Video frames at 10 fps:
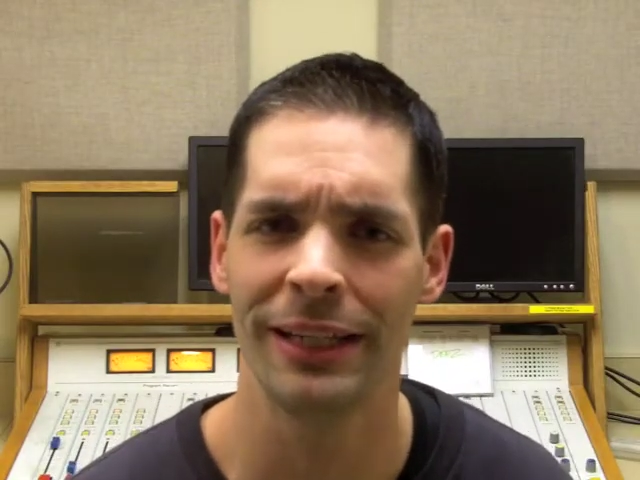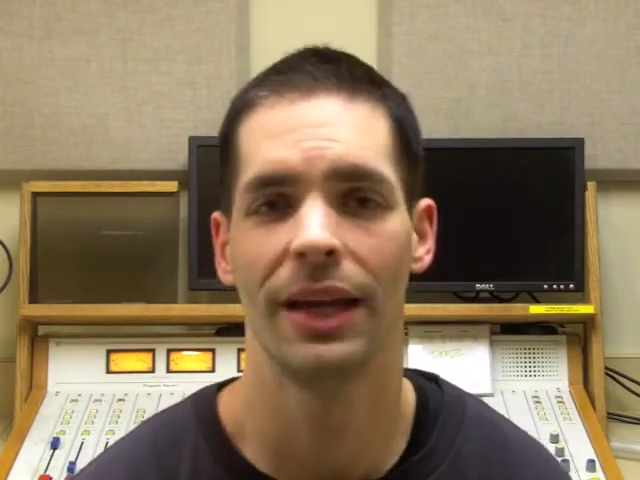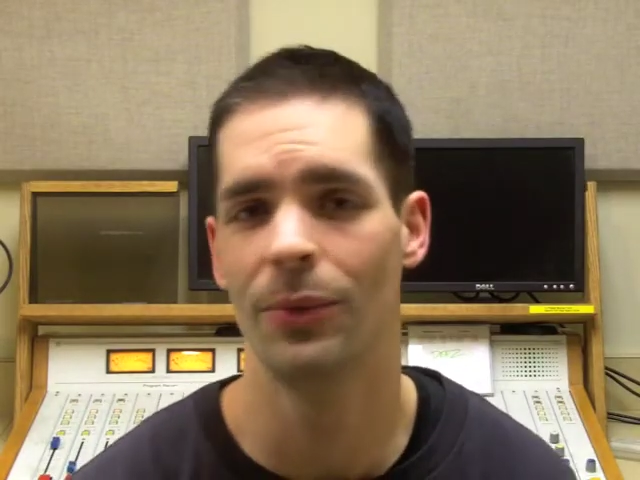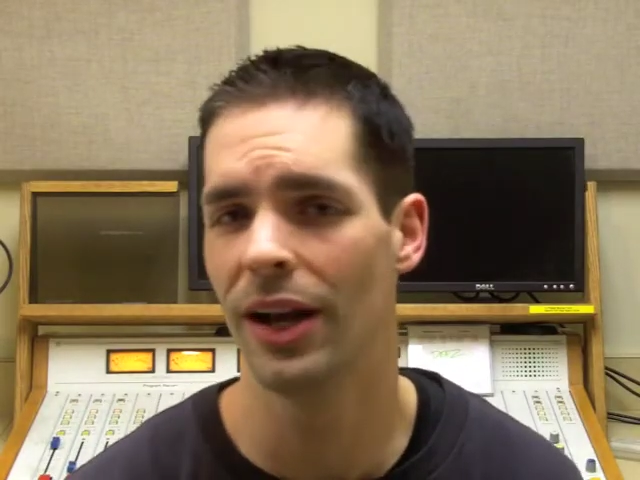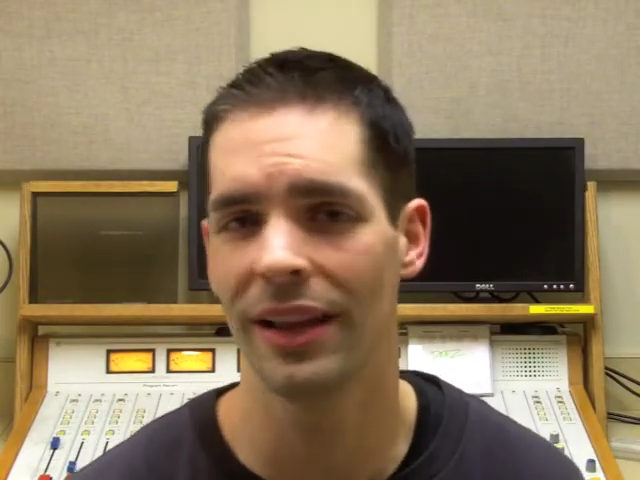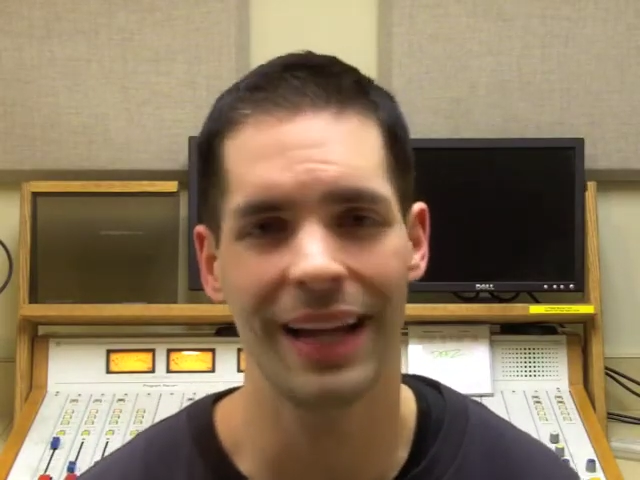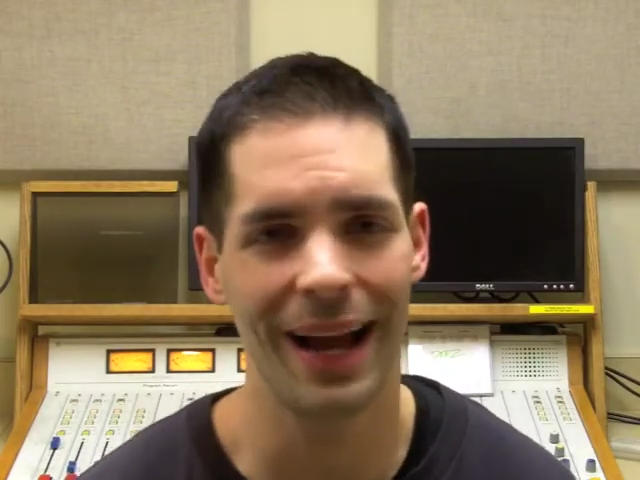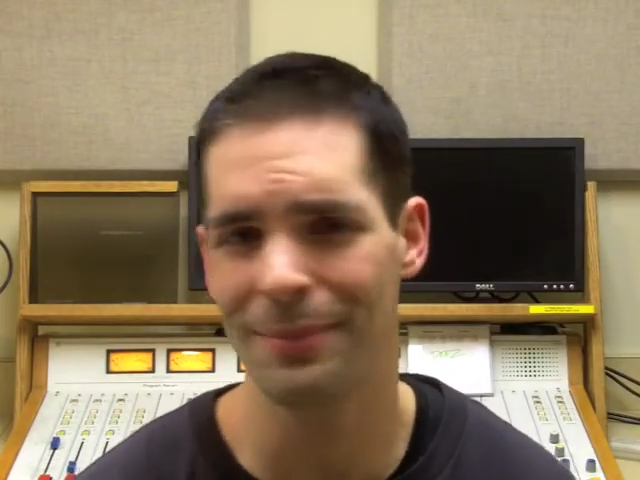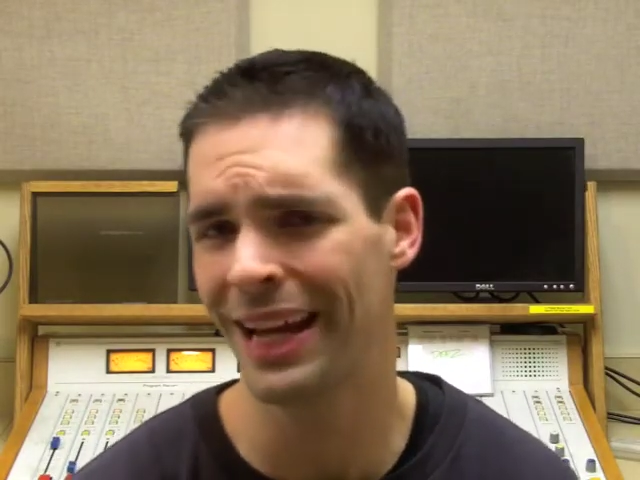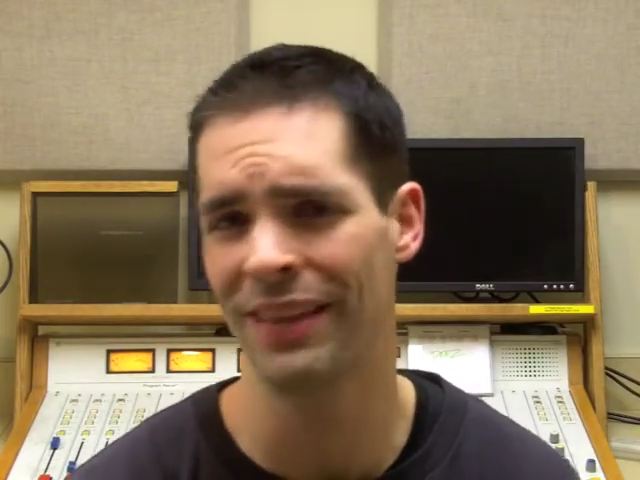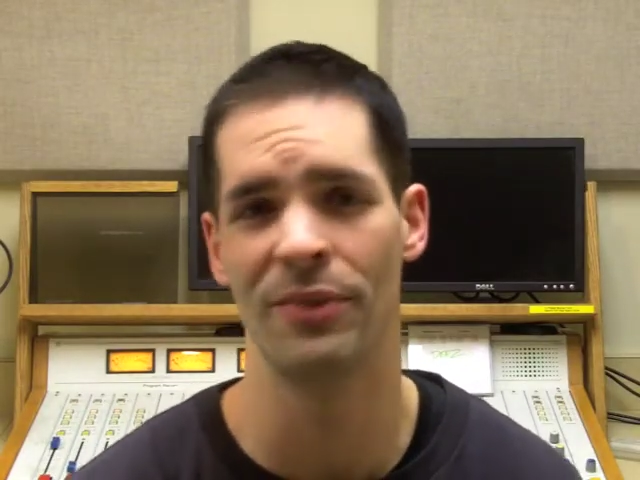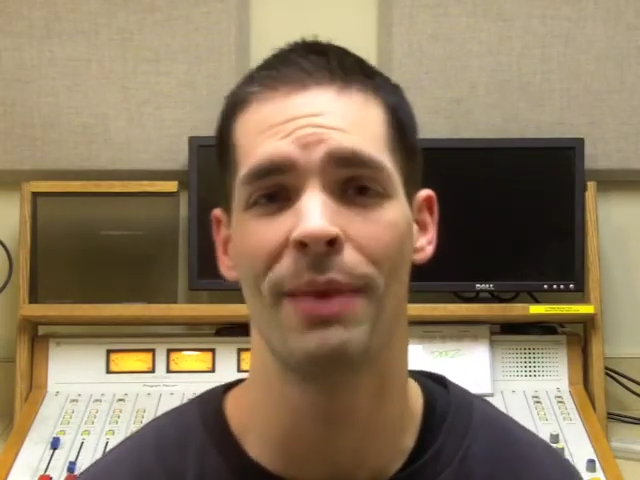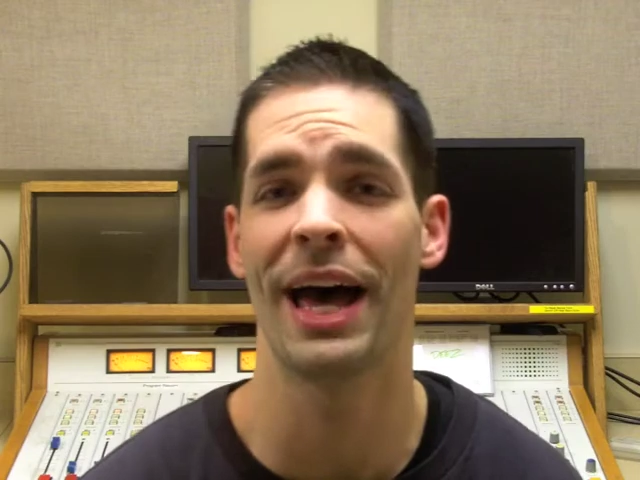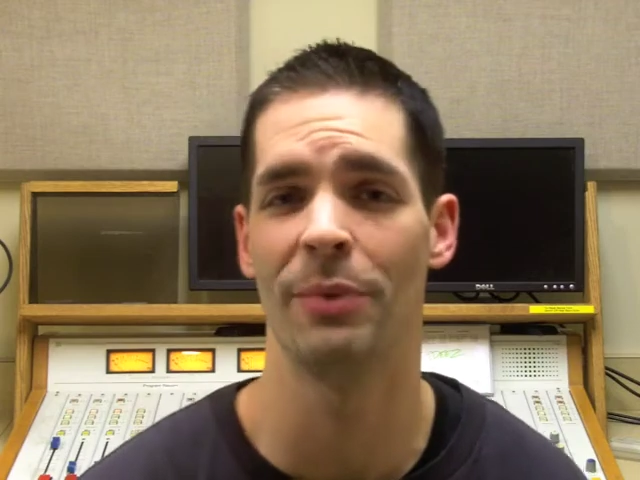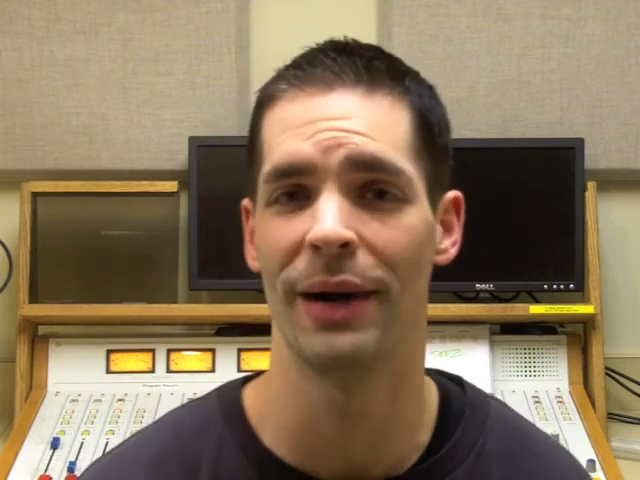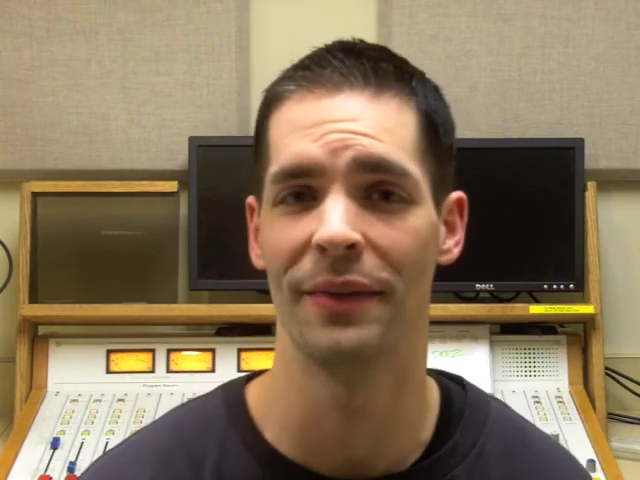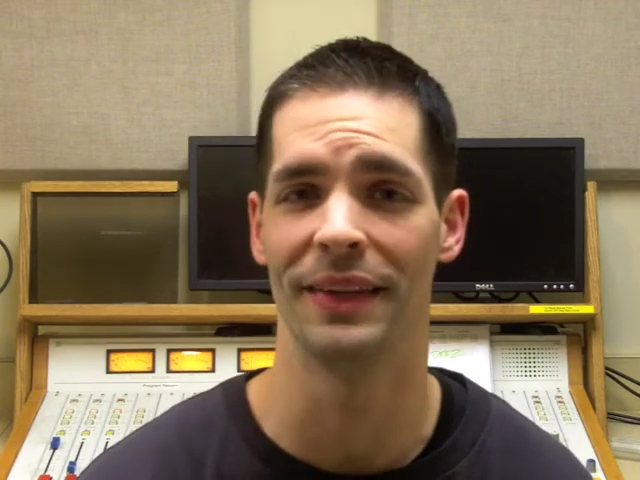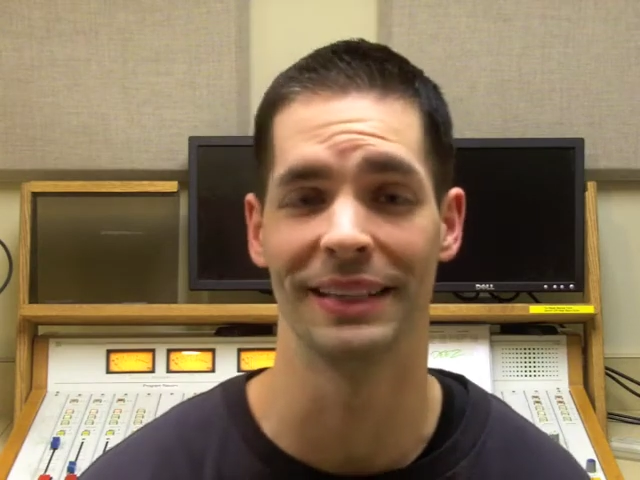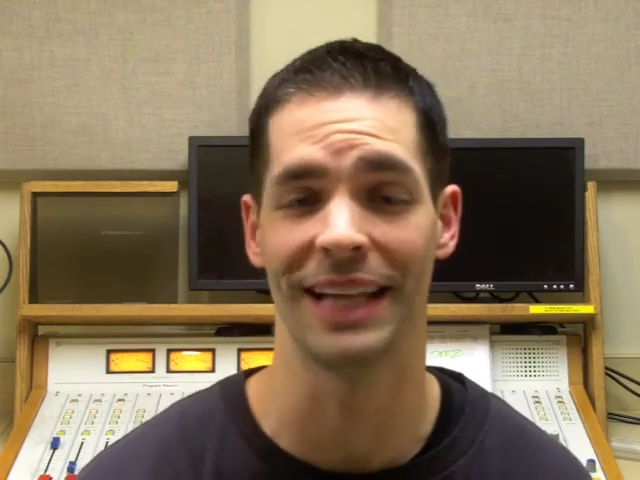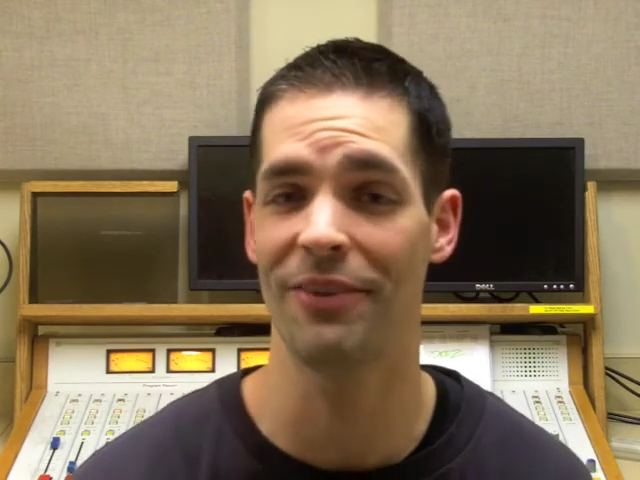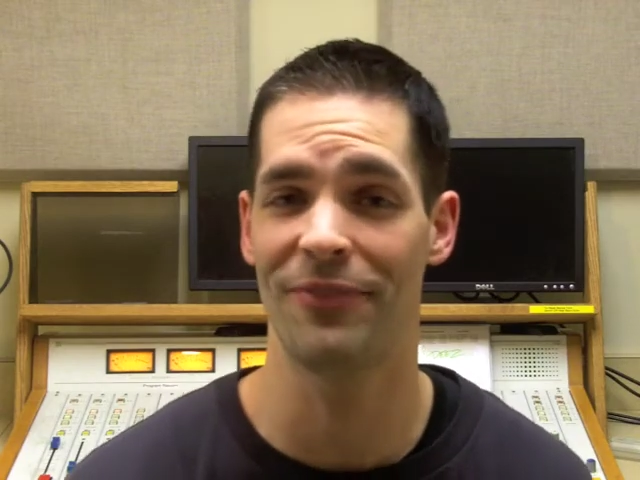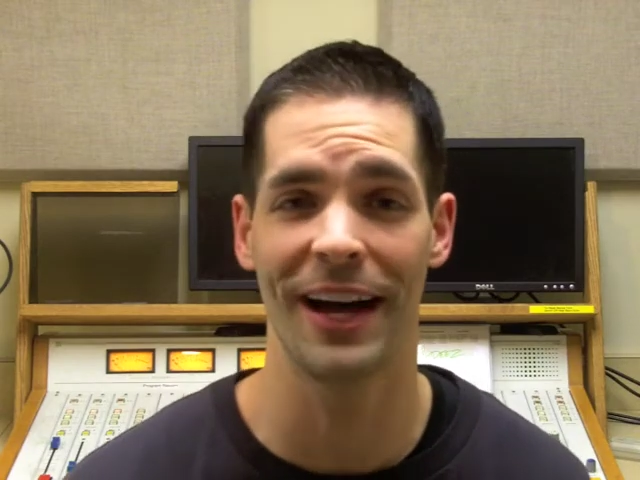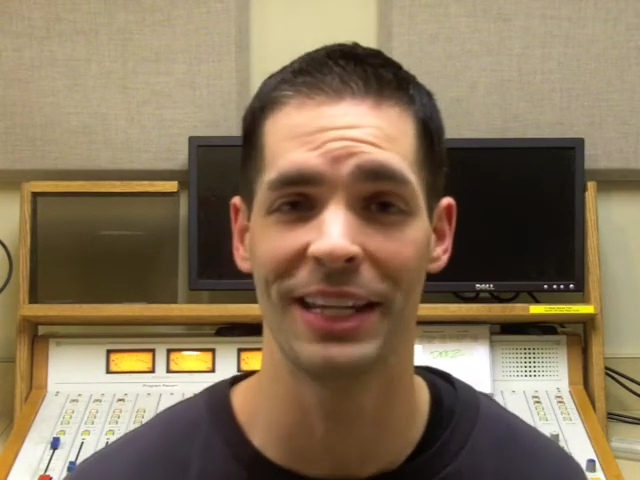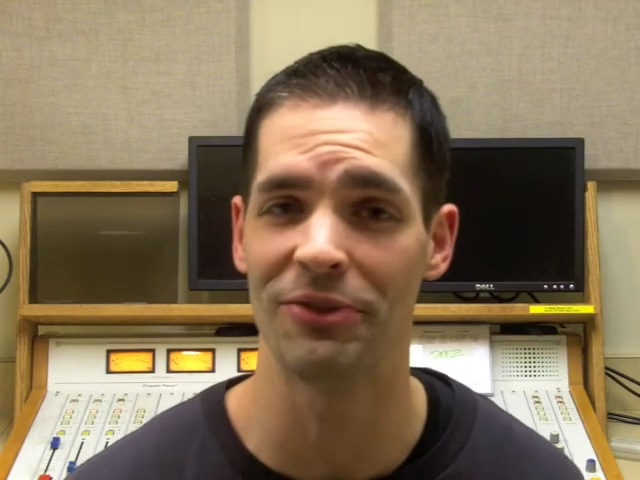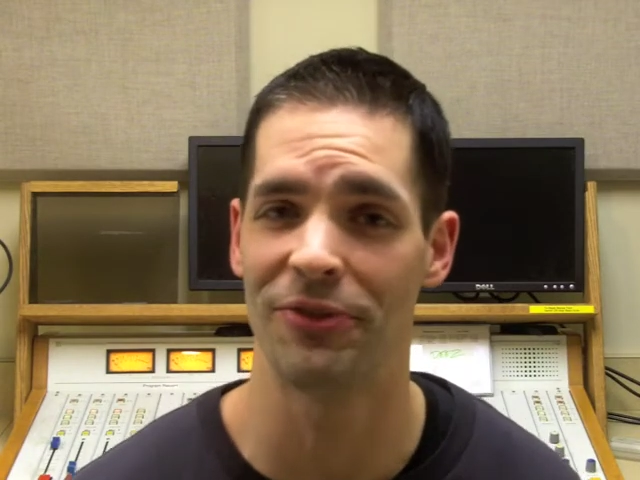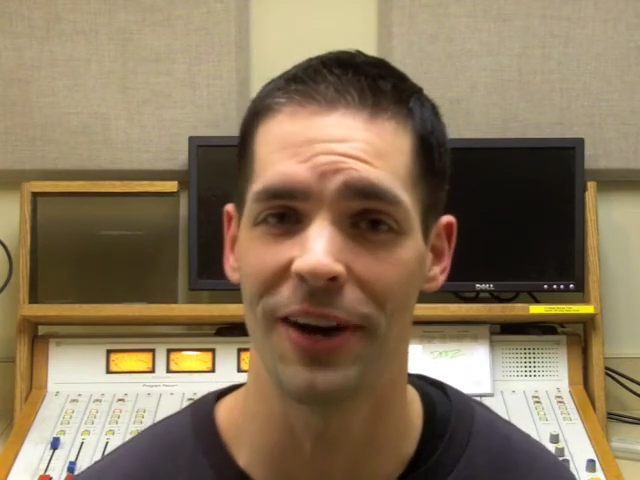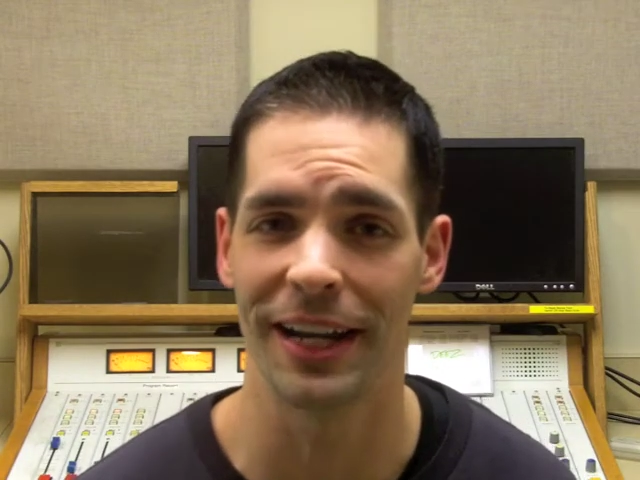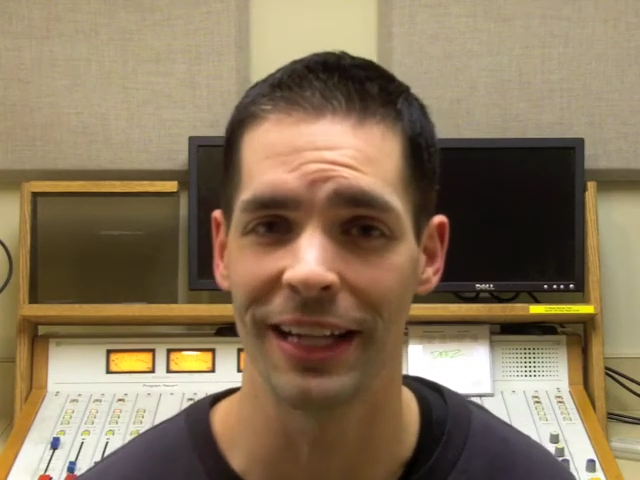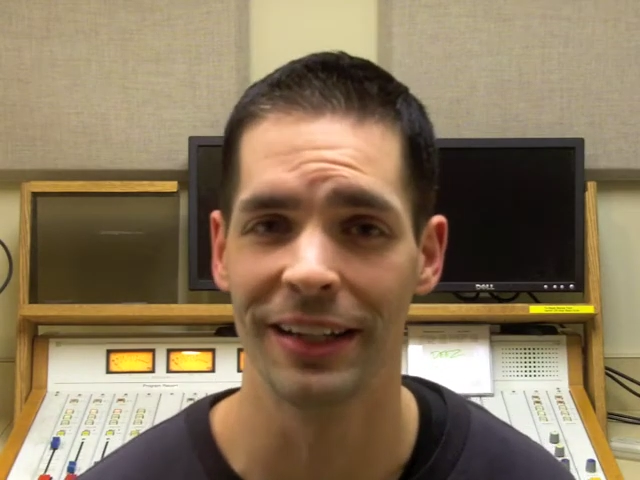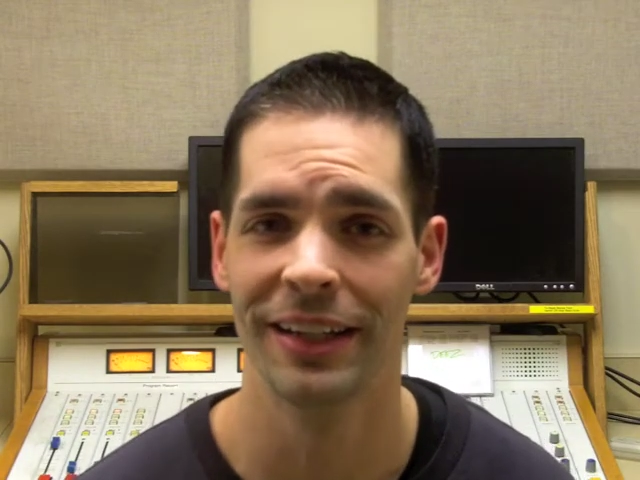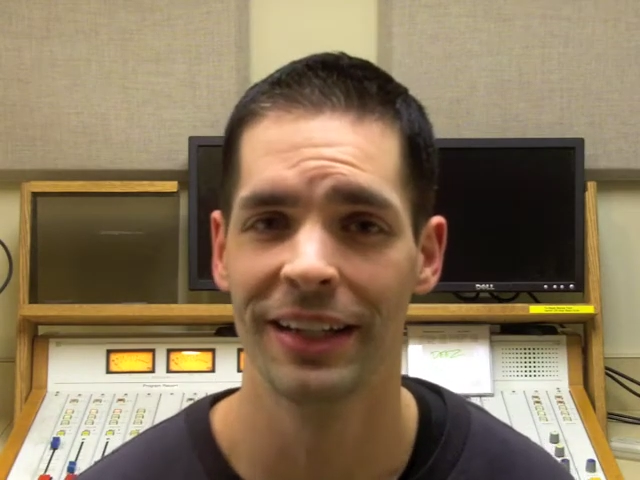And really, I'm not even mad about this. I find it funny.